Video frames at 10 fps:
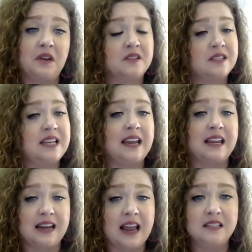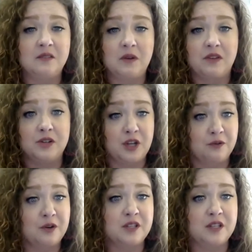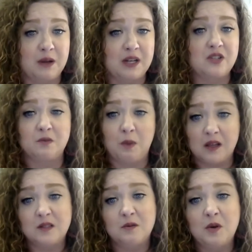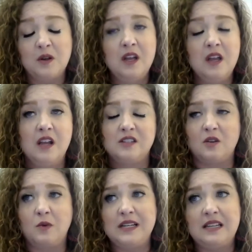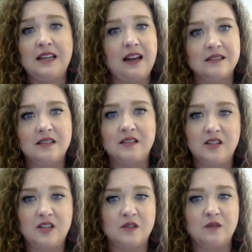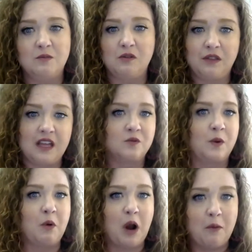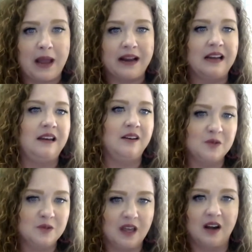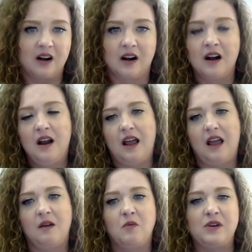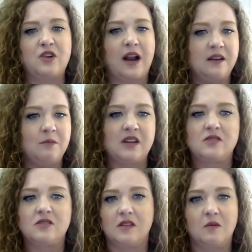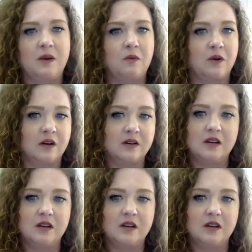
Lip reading: and stay connected with our donors as much as possible. So we did institute some new things. We brought back an e-newsletter. We tried to make sure that we were